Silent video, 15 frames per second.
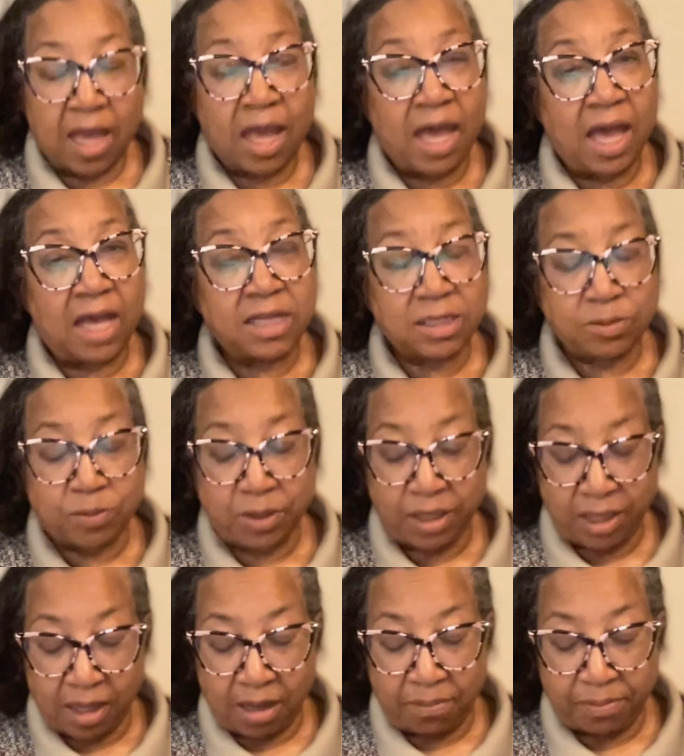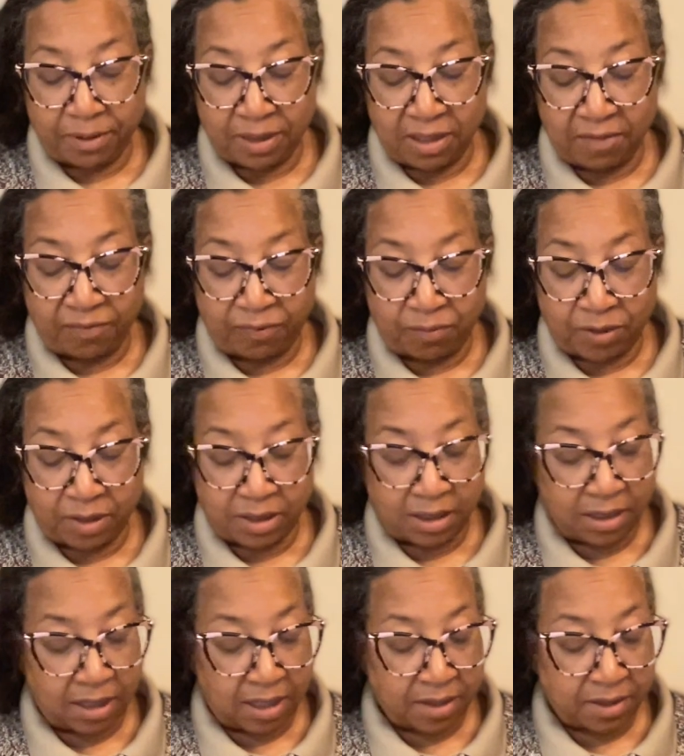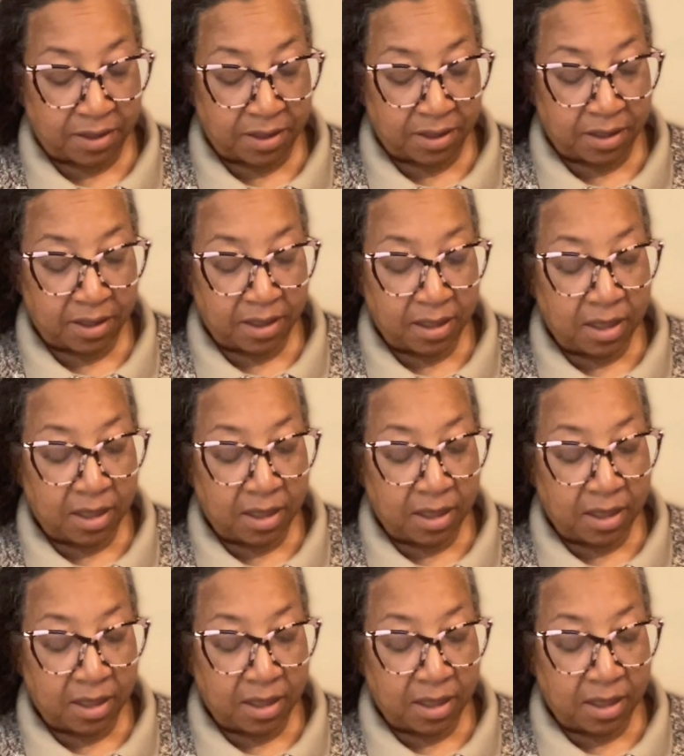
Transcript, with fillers: As we uplift one another,